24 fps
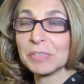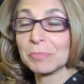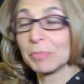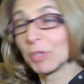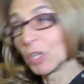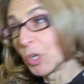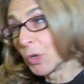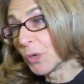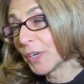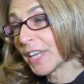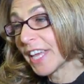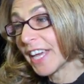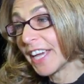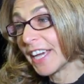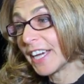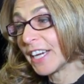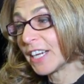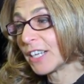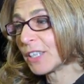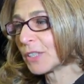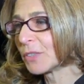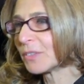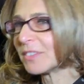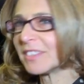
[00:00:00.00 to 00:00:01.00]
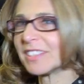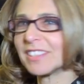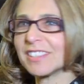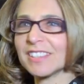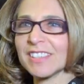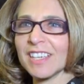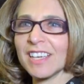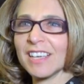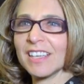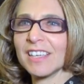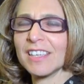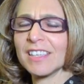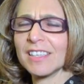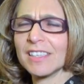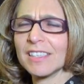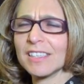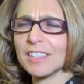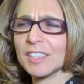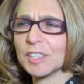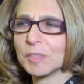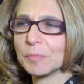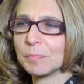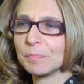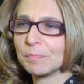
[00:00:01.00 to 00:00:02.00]
blown out,
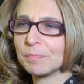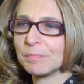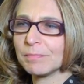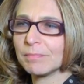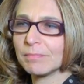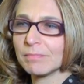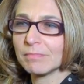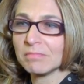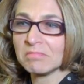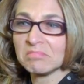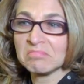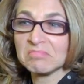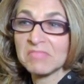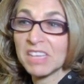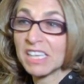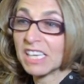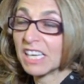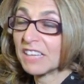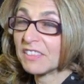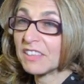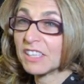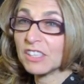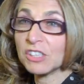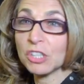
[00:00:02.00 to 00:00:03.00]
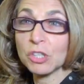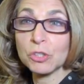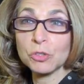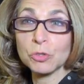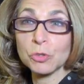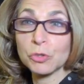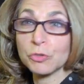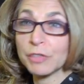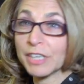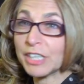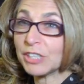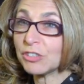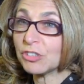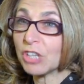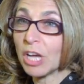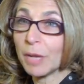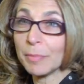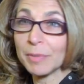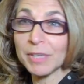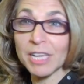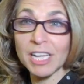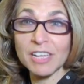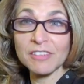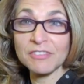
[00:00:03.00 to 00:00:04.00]
um, and I think they do a great
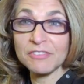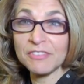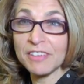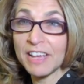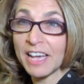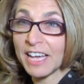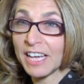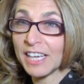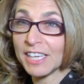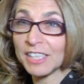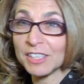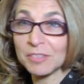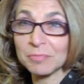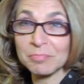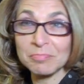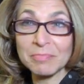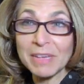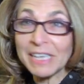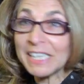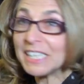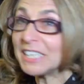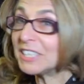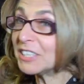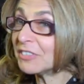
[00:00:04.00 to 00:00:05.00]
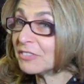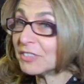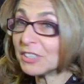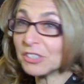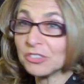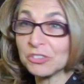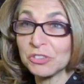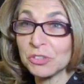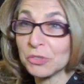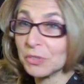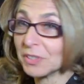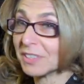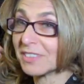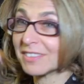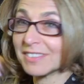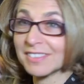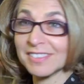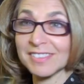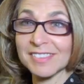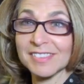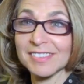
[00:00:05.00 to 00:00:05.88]
job, and I've had many different students.